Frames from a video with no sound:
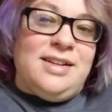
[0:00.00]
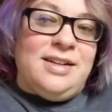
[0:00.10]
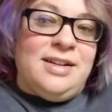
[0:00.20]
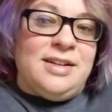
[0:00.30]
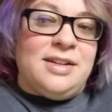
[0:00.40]

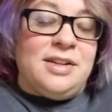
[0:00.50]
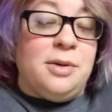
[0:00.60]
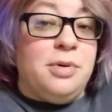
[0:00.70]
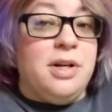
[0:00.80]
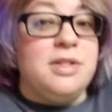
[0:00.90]
They're
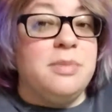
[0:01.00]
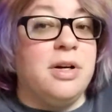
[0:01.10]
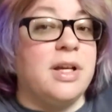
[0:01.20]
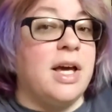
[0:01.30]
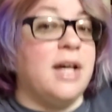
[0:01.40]
pretty
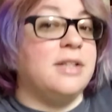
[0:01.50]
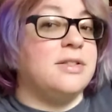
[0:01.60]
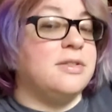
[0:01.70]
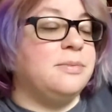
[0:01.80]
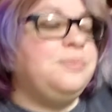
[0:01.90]
smart cats.